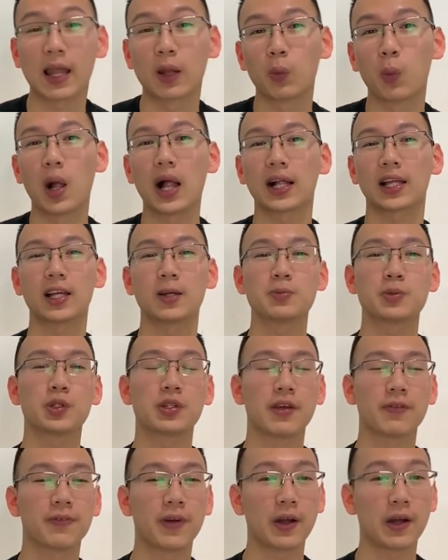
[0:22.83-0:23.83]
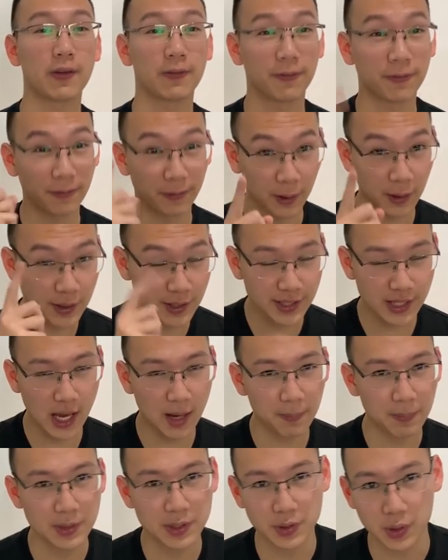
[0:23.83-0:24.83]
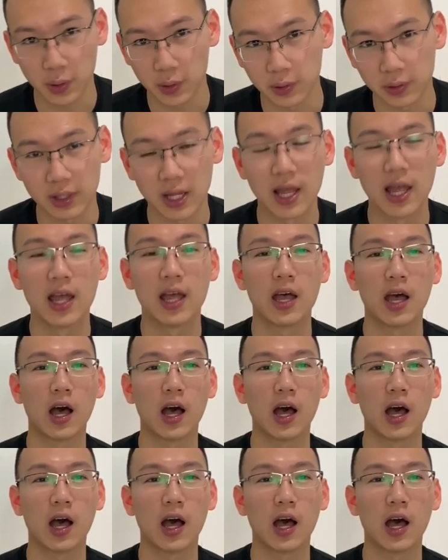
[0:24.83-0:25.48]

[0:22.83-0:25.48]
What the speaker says: and welcome to the very first episode